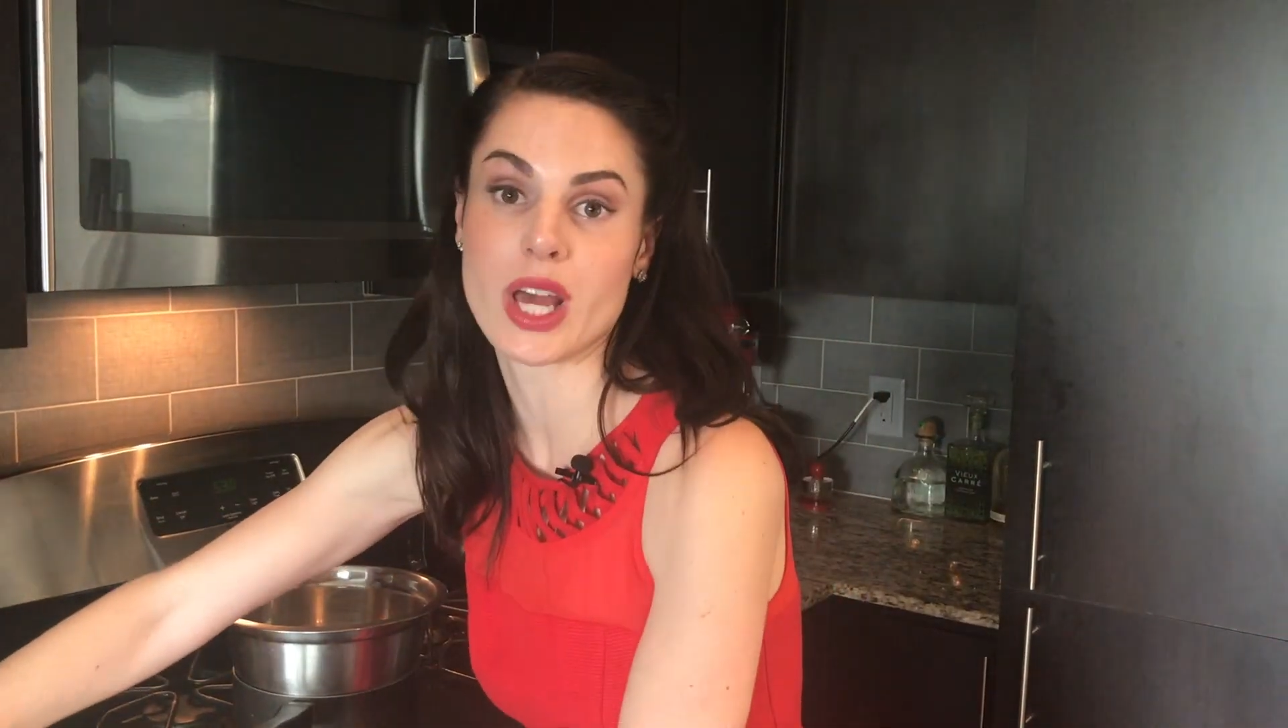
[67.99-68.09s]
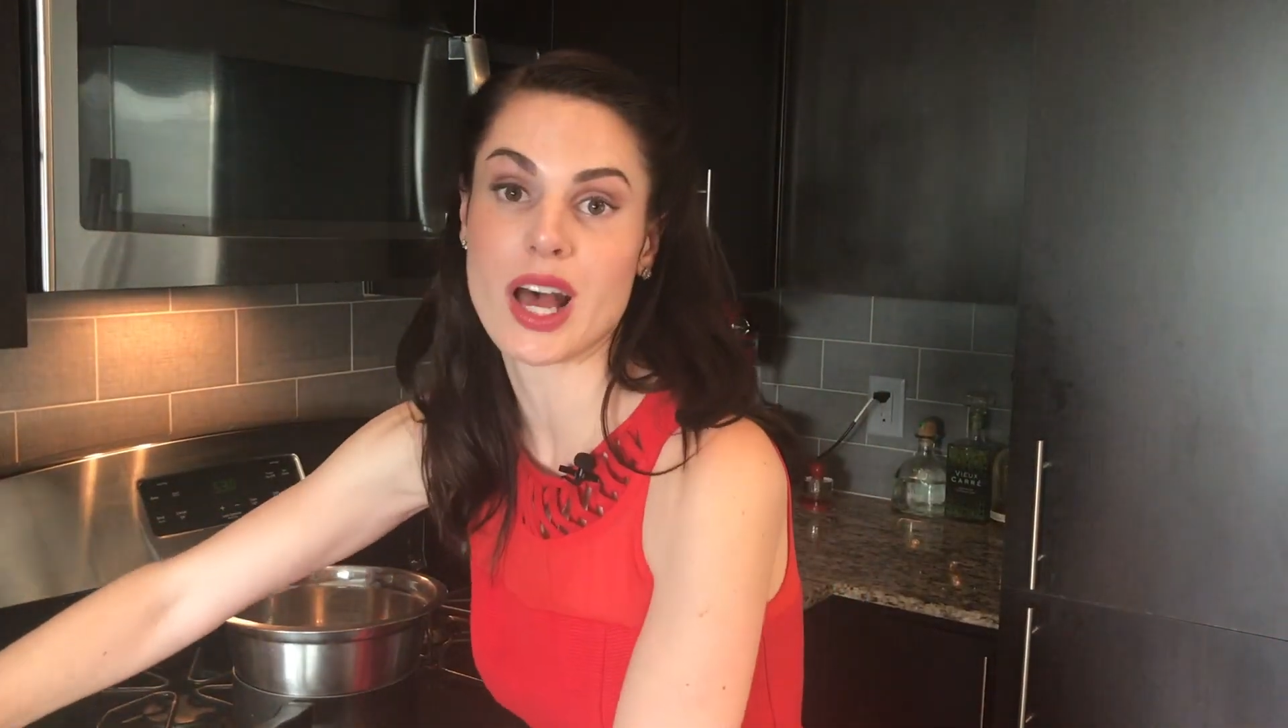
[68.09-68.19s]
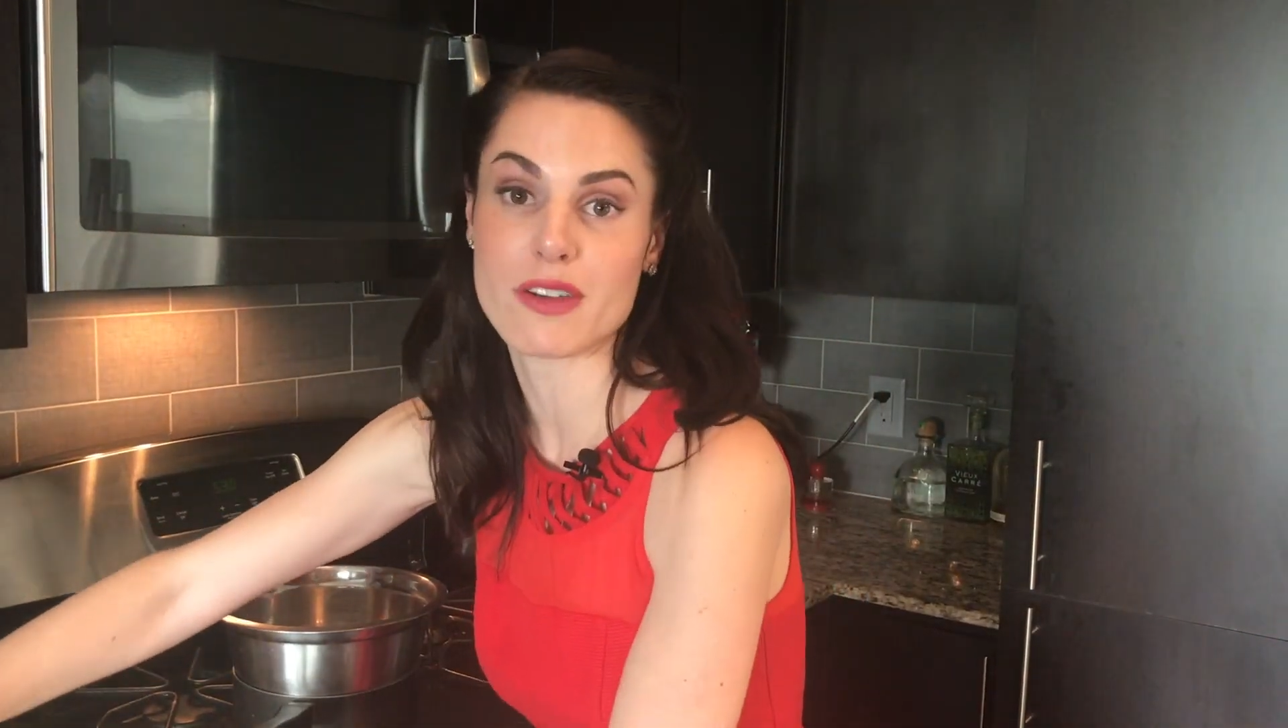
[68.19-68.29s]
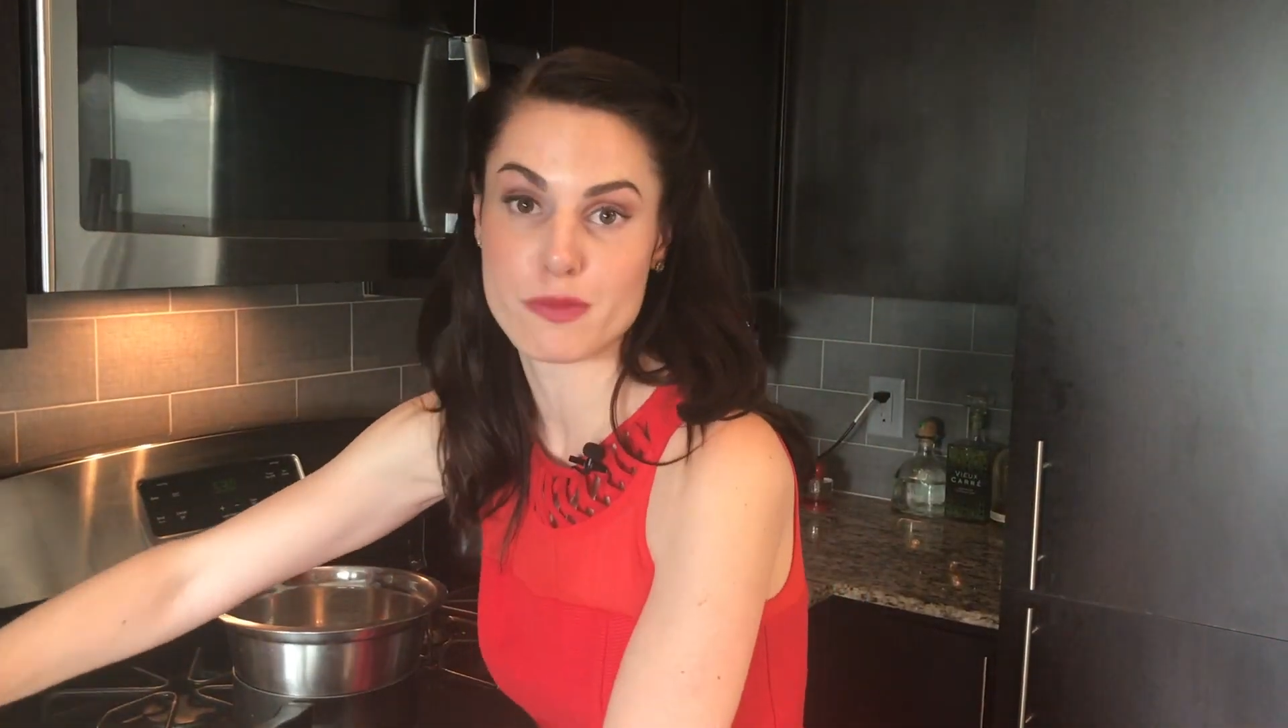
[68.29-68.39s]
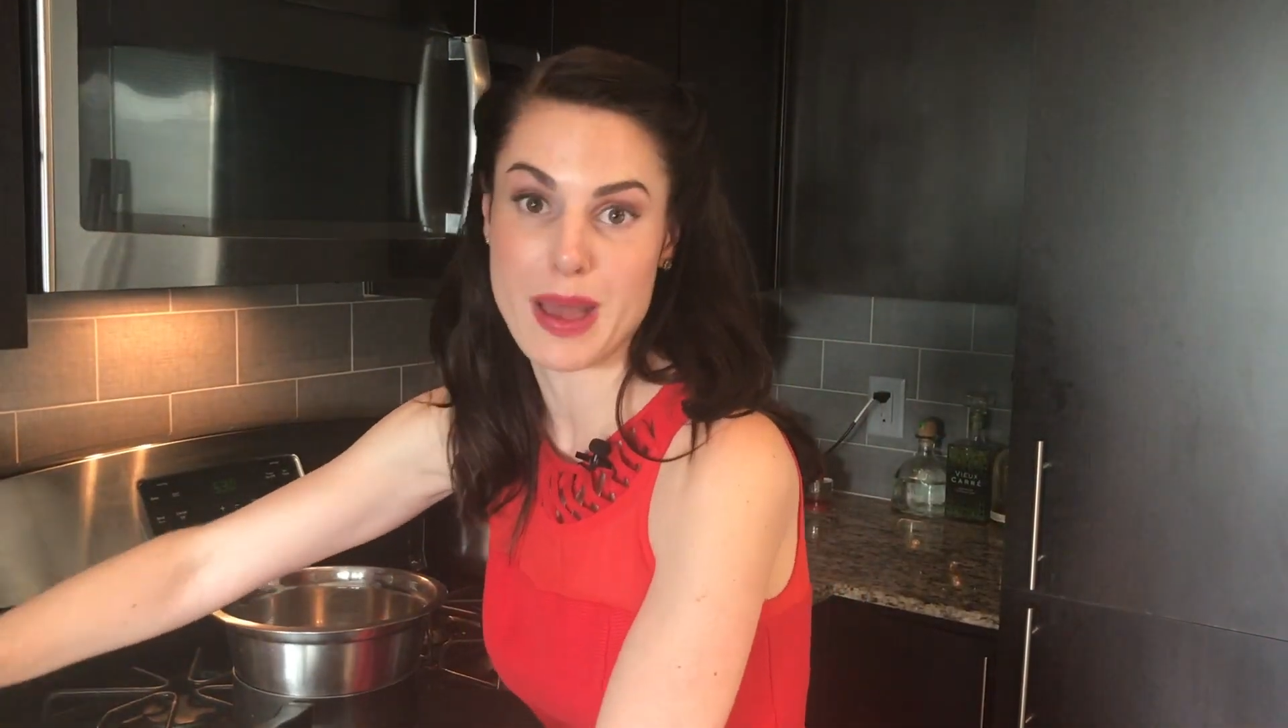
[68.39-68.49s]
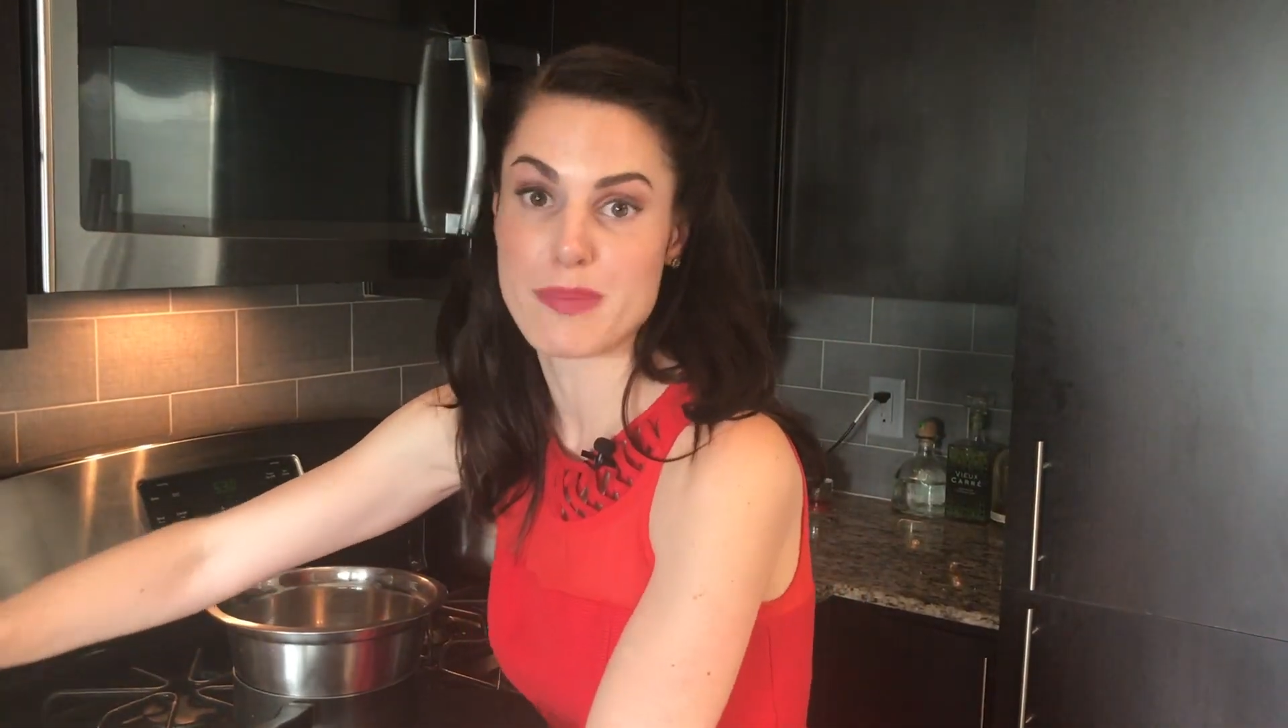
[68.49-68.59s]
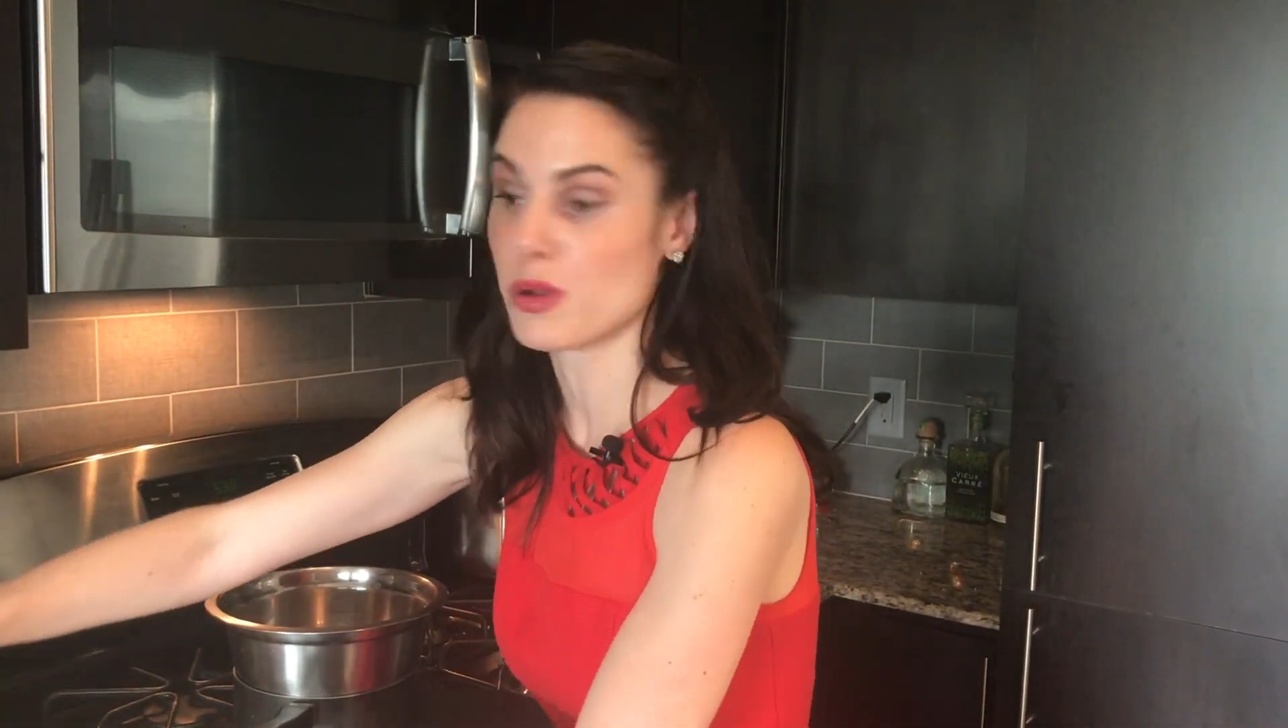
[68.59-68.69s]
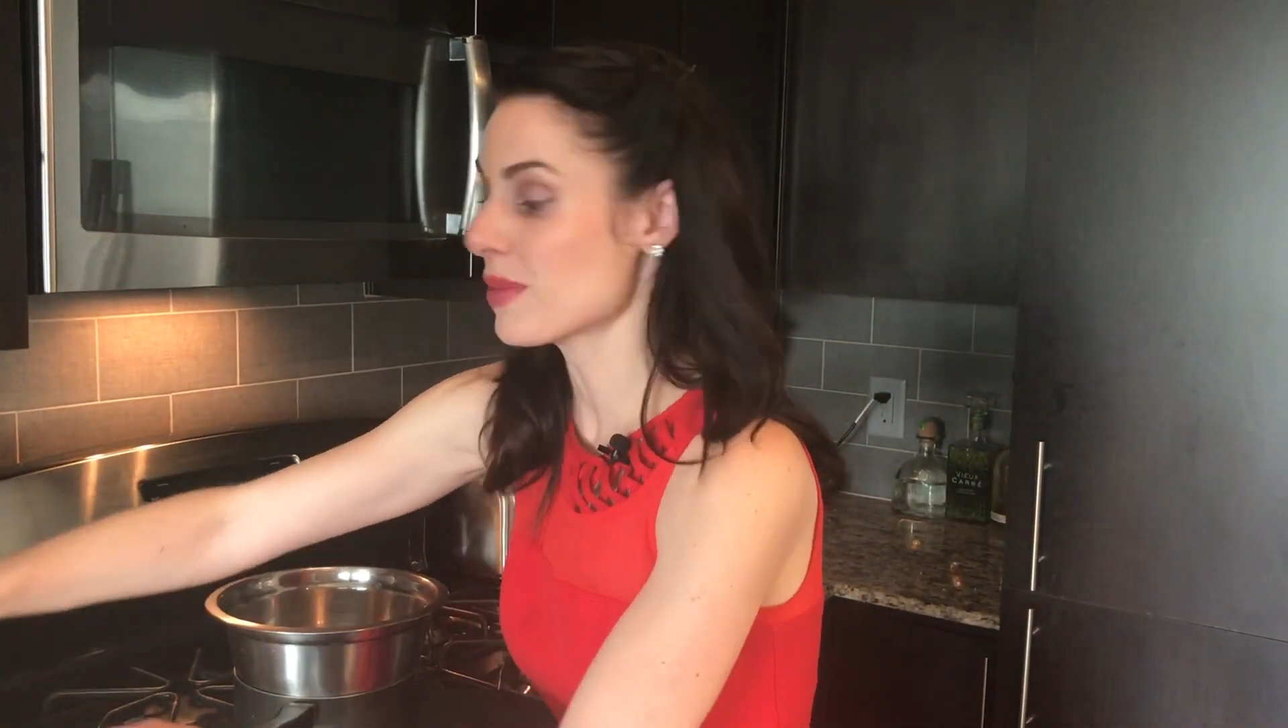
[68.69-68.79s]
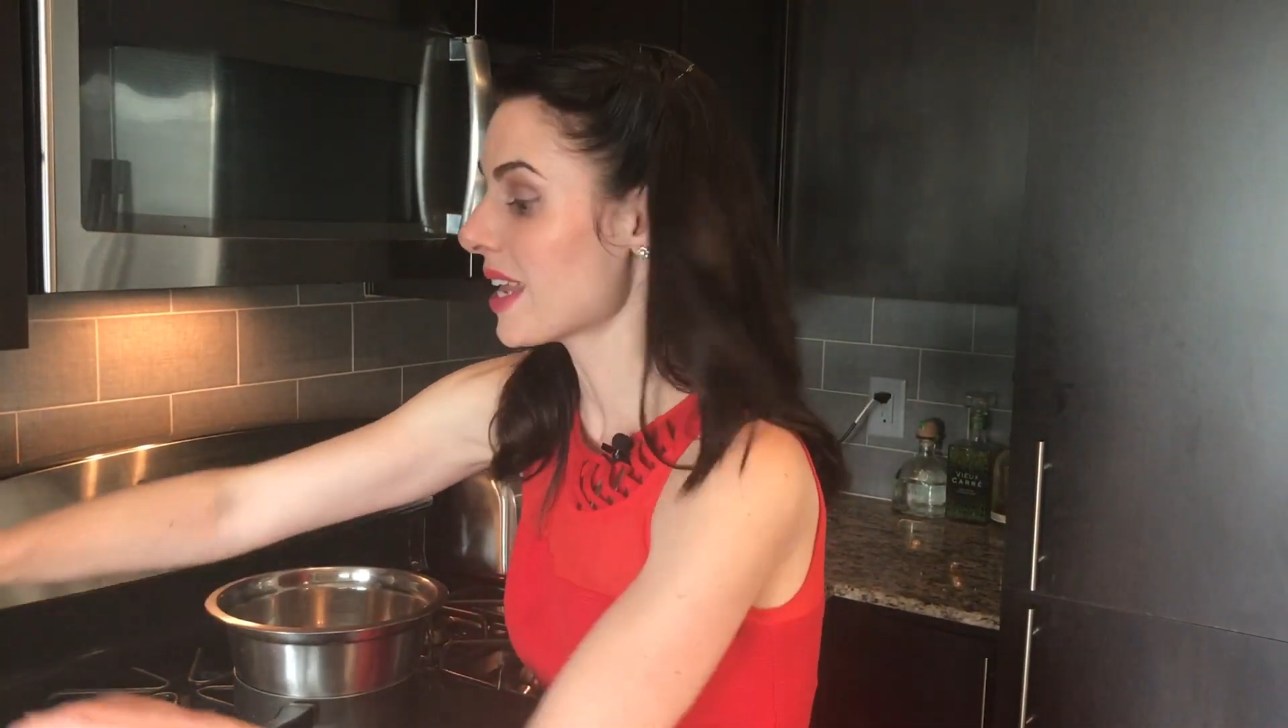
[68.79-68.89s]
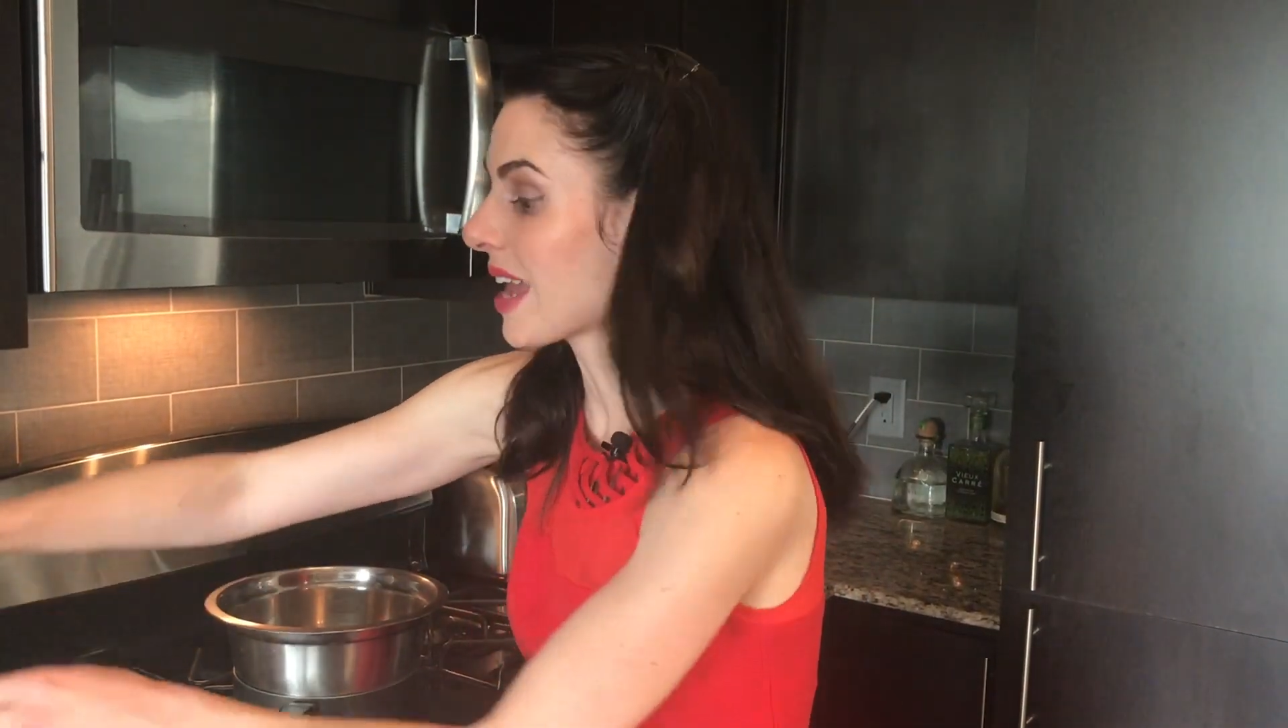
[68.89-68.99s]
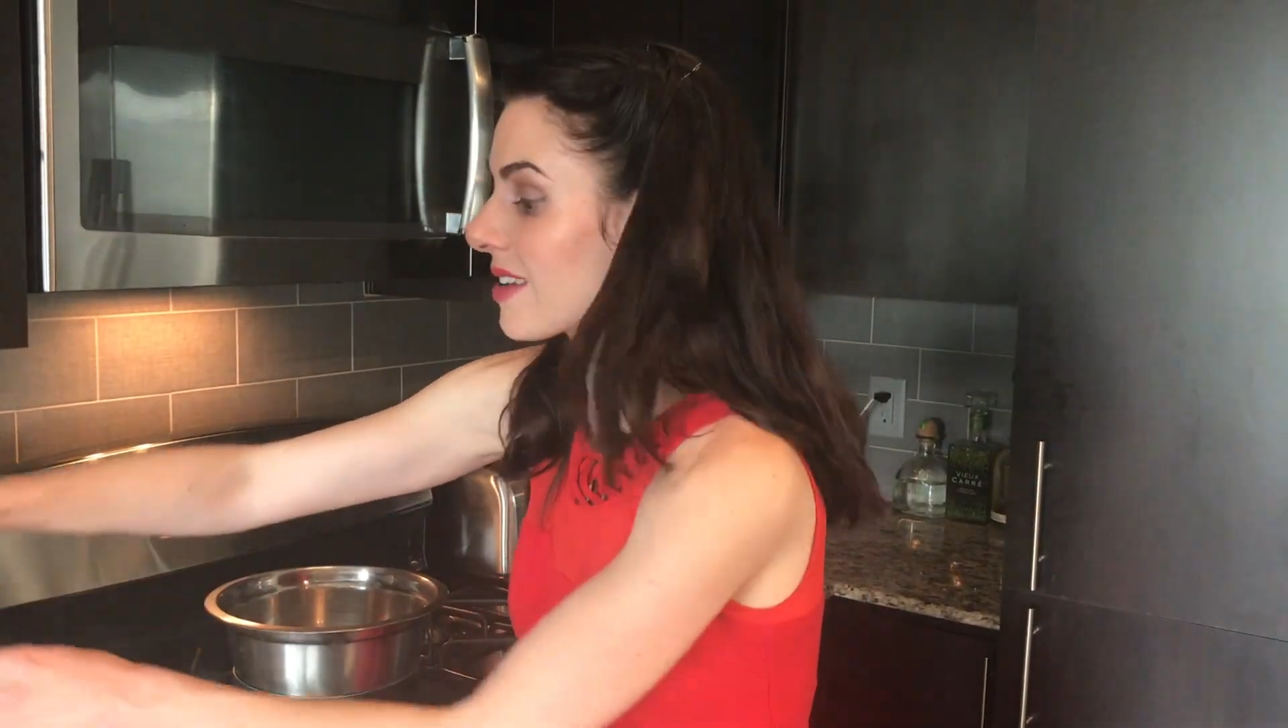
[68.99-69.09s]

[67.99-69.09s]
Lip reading: of peppermint